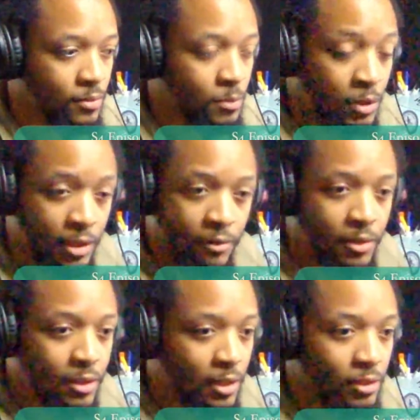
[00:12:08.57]
Believe
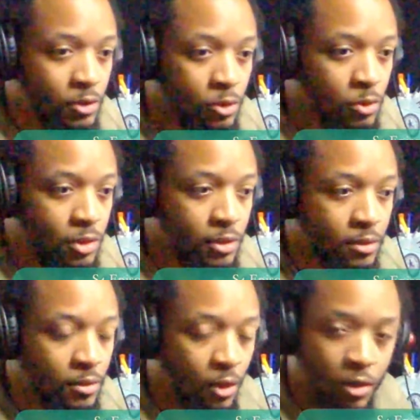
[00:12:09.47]
in the
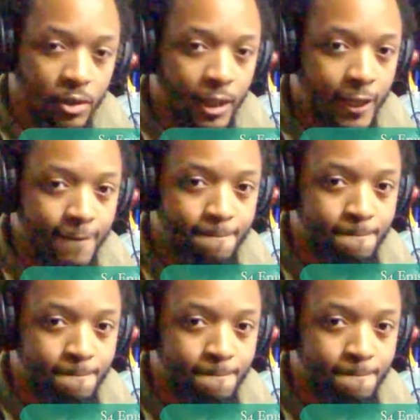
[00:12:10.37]
Constitution, all of that.